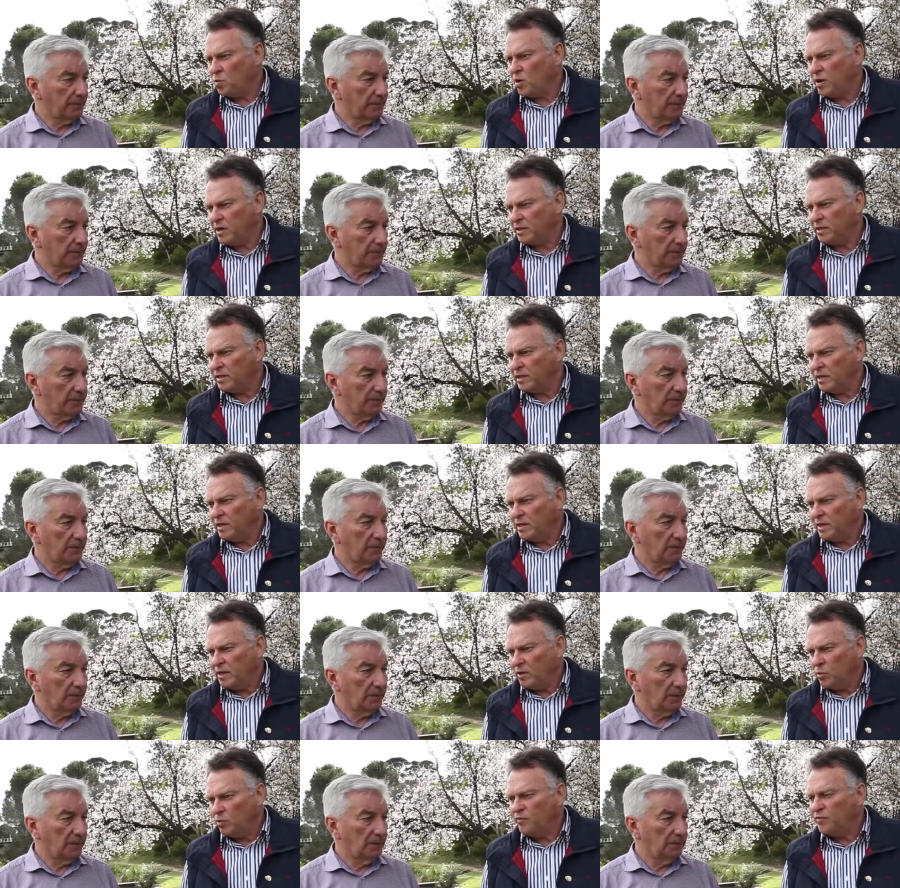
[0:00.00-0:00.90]
Speaker 1: well,
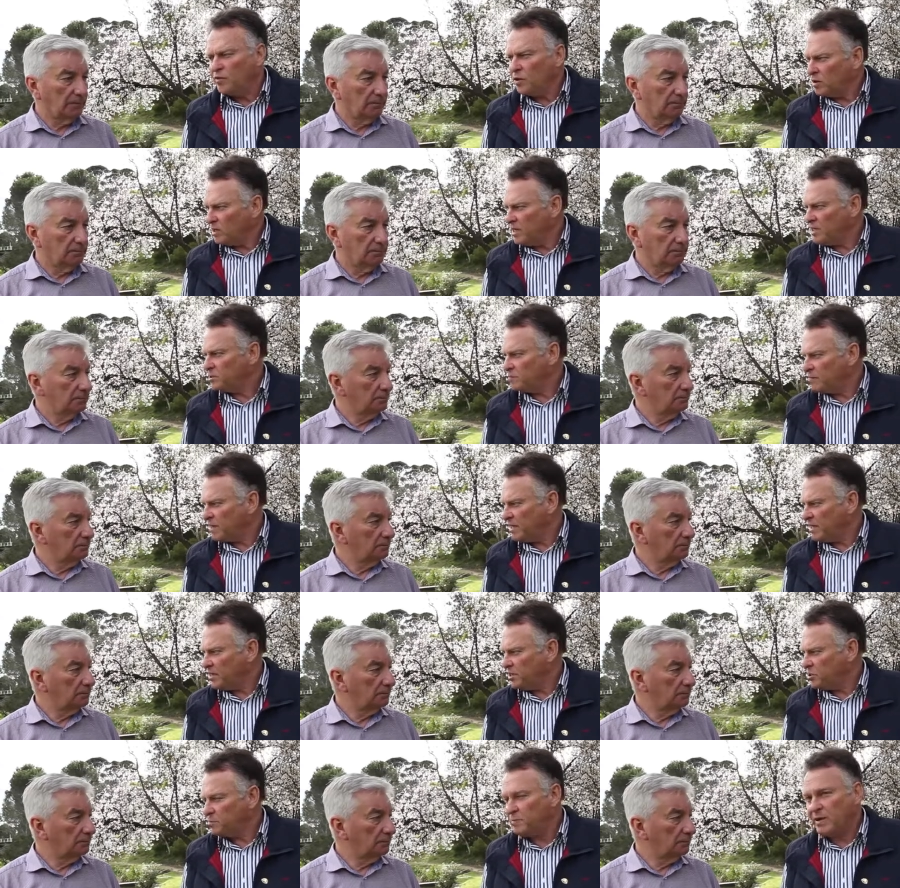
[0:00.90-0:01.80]
we've got less money
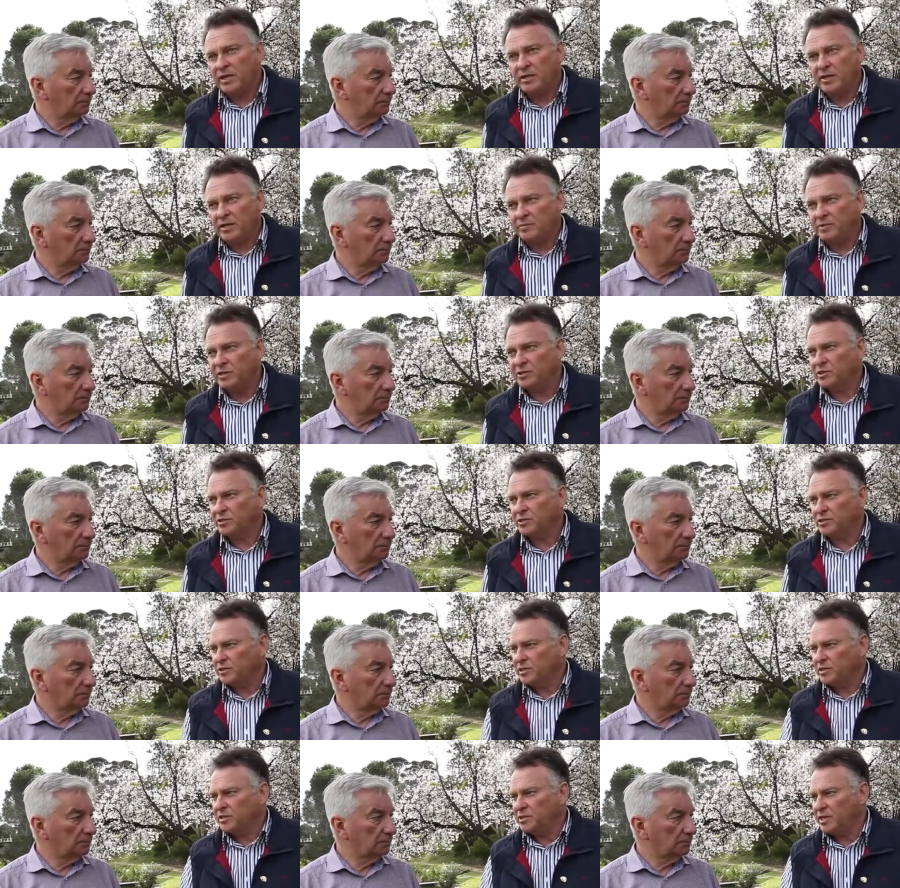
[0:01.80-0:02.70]
to mm. spend in
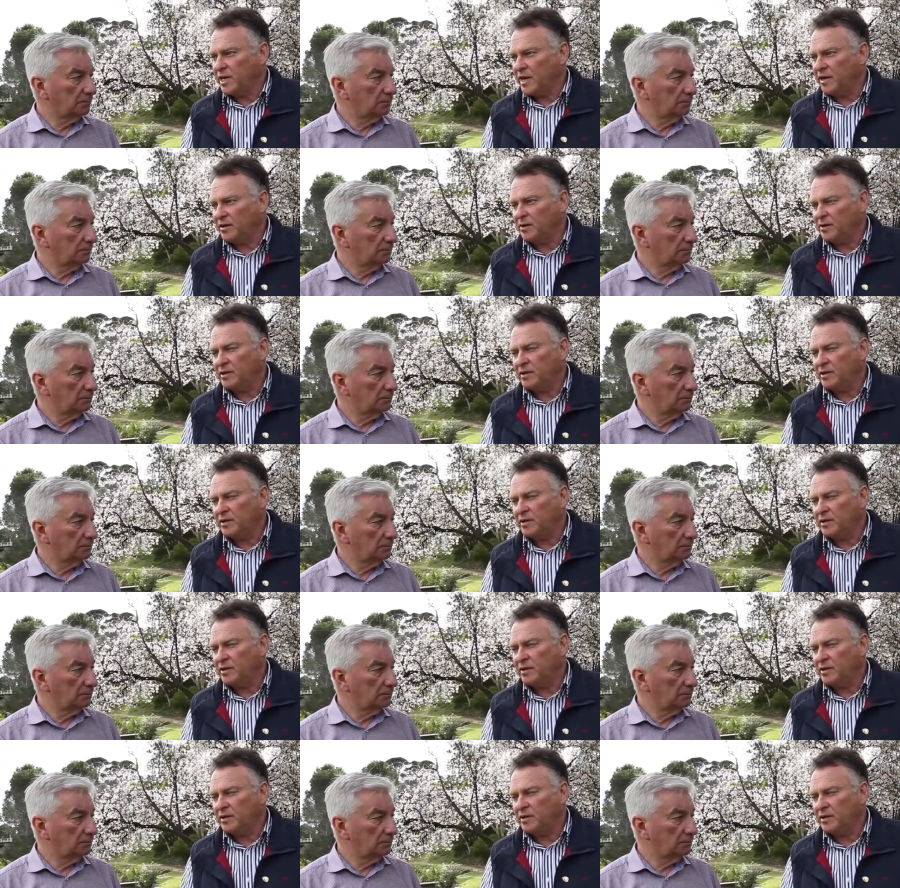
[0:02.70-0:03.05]
businesses in town.